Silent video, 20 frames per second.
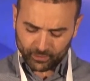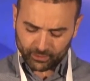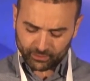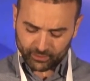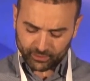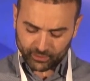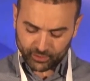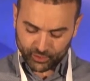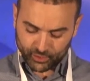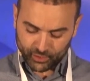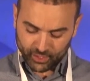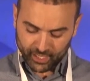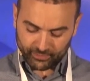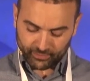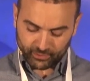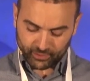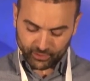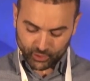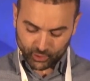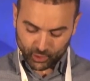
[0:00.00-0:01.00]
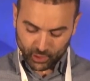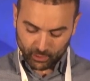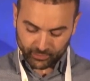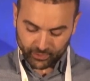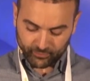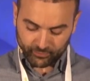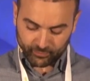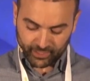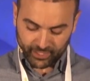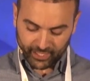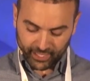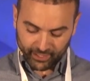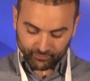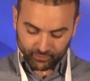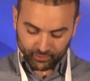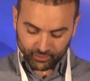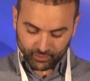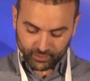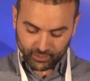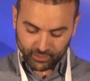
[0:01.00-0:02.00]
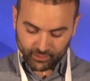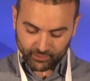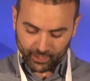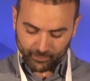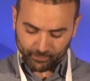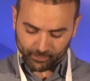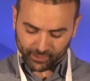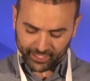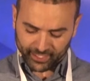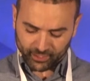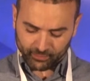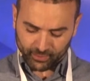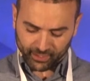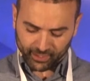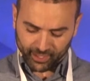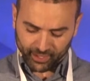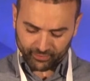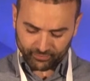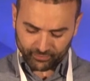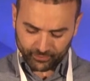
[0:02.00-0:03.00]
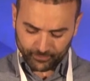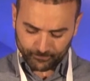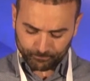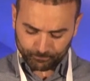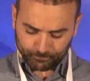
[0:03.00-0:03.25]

the and the disruptive behaviors that plagued my life.